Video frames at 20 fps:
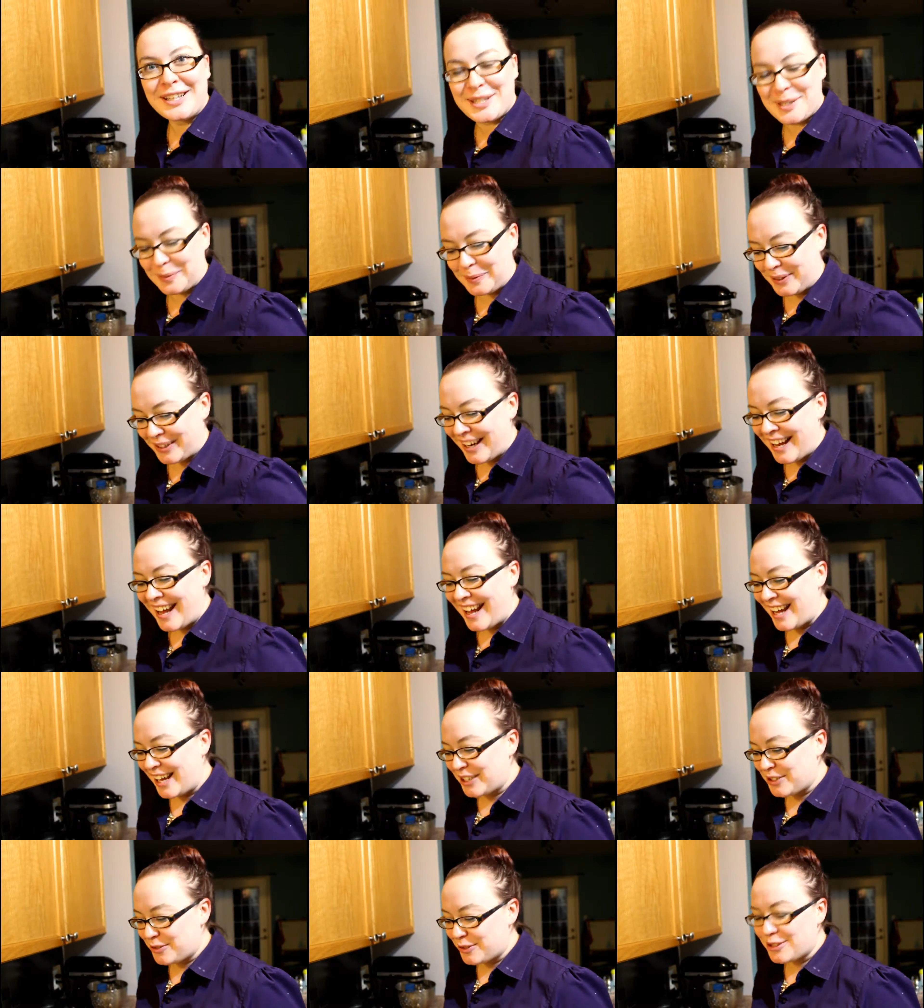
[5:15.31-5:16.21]
that's the word,
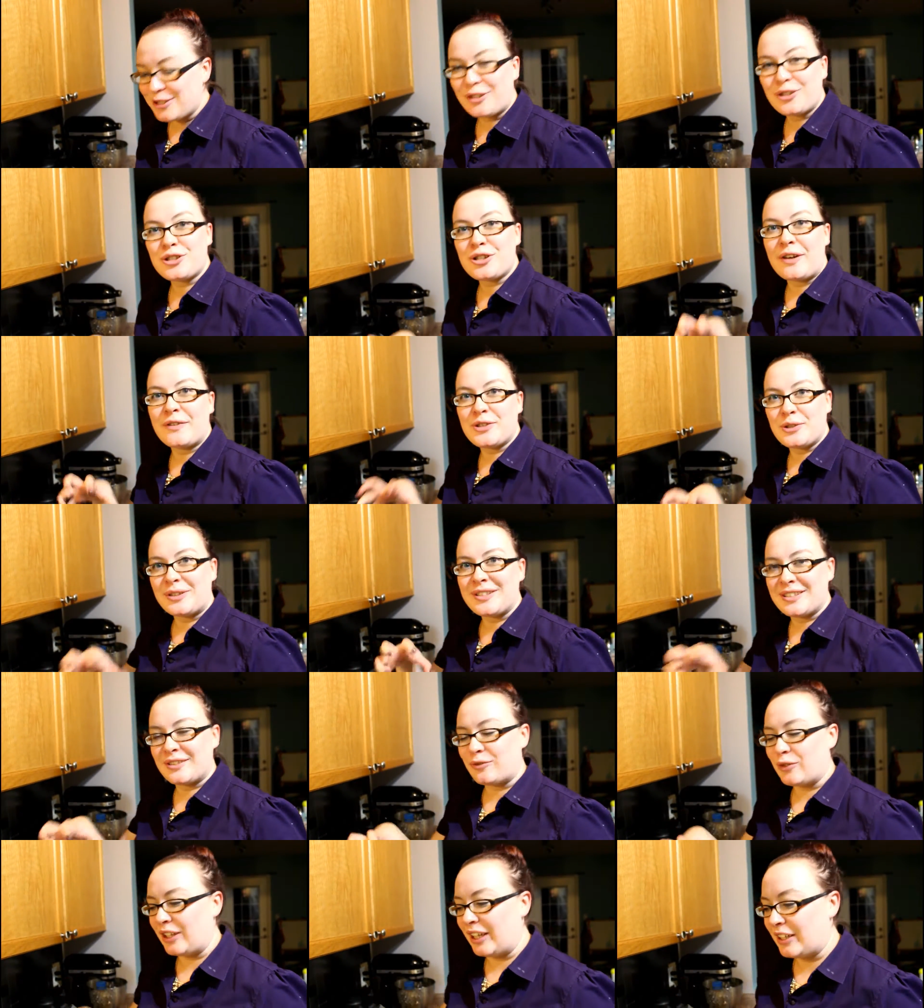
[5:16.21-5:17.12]
extra starch off so it
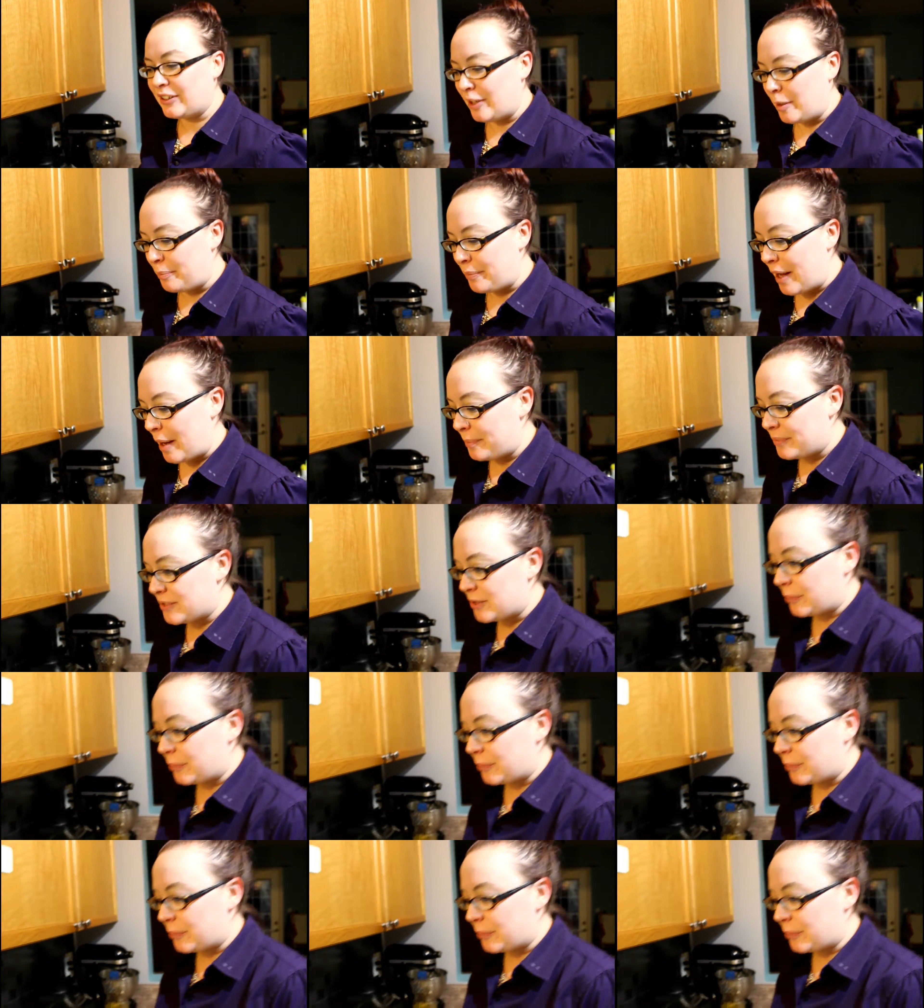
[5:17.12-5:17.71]
doesn't really clump up.